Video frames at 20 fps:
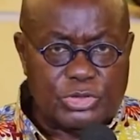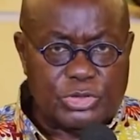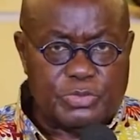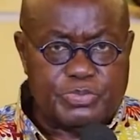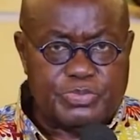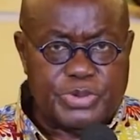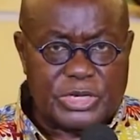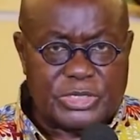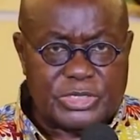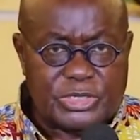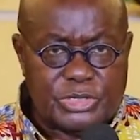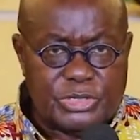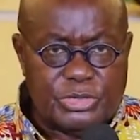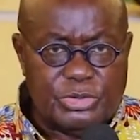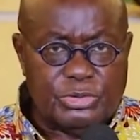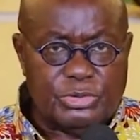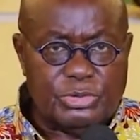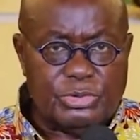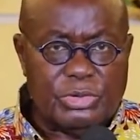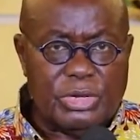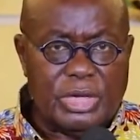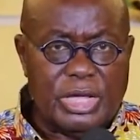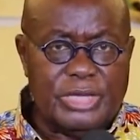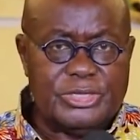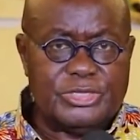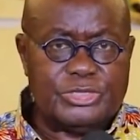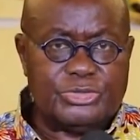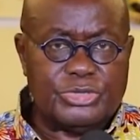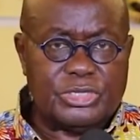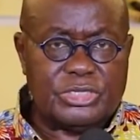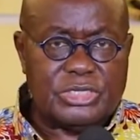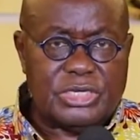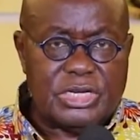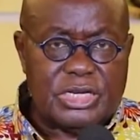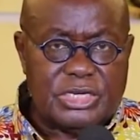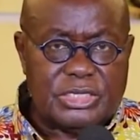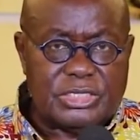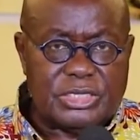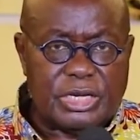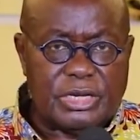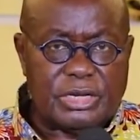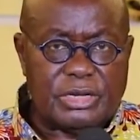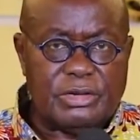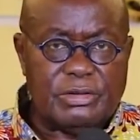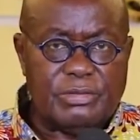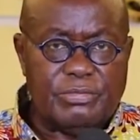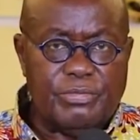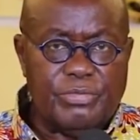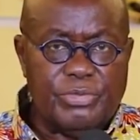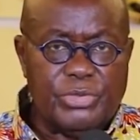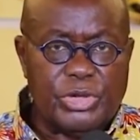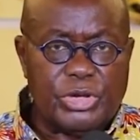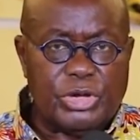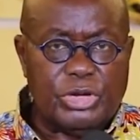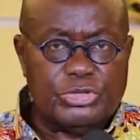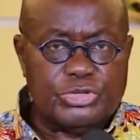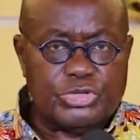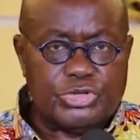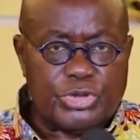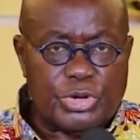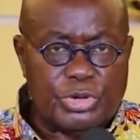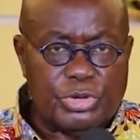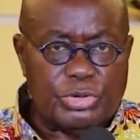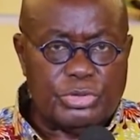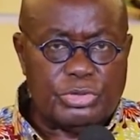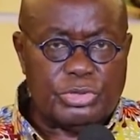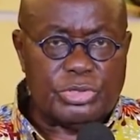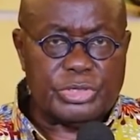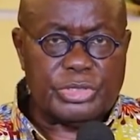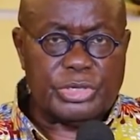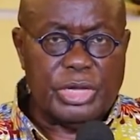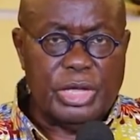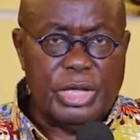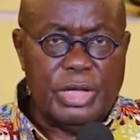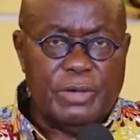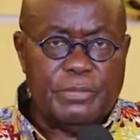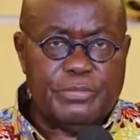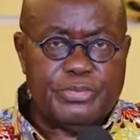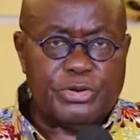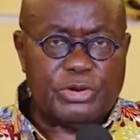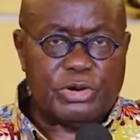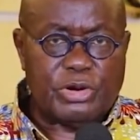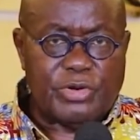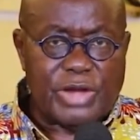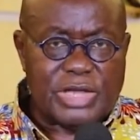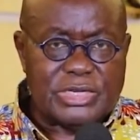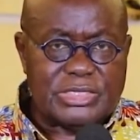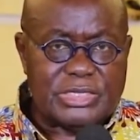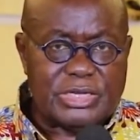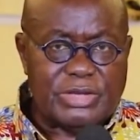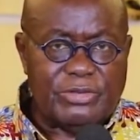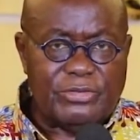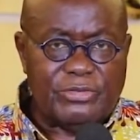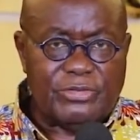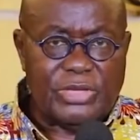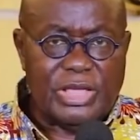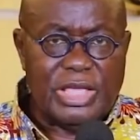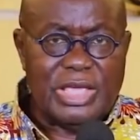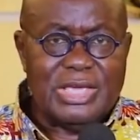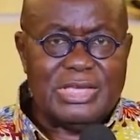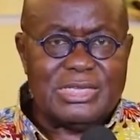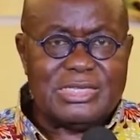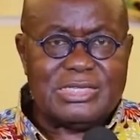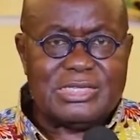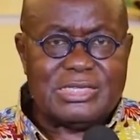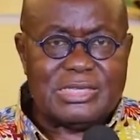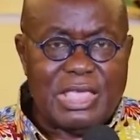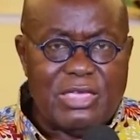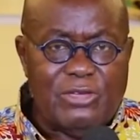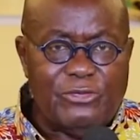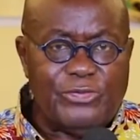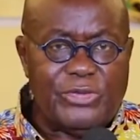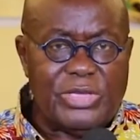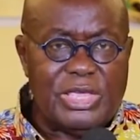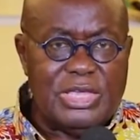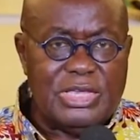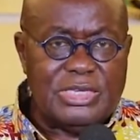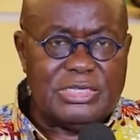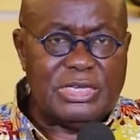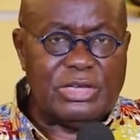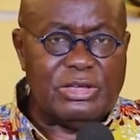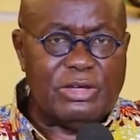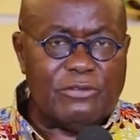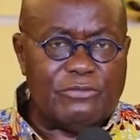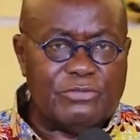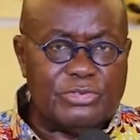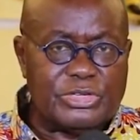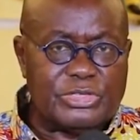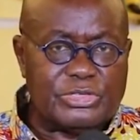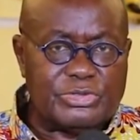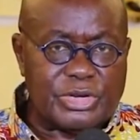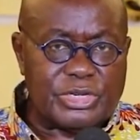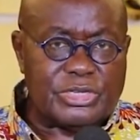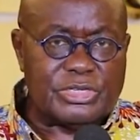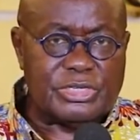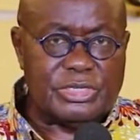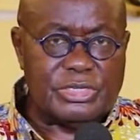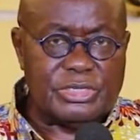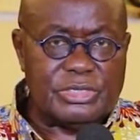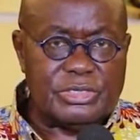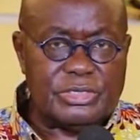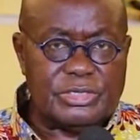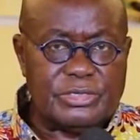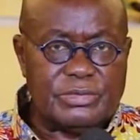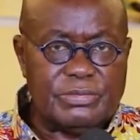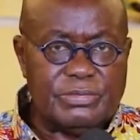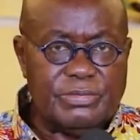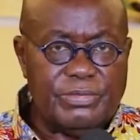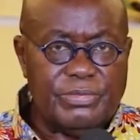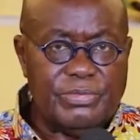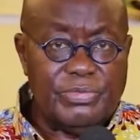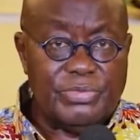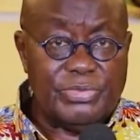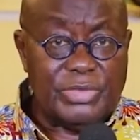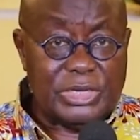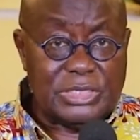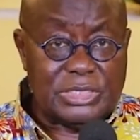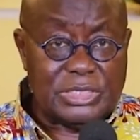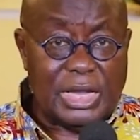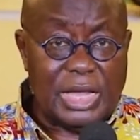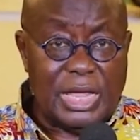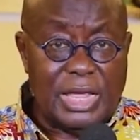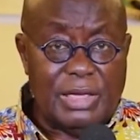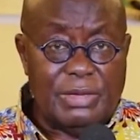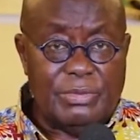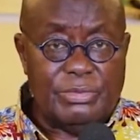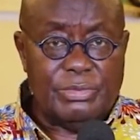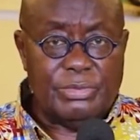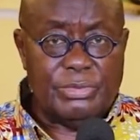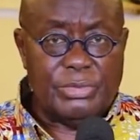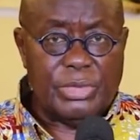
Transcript: to pursue a strategic, controlled, progressive, safe easing of restrictions, this time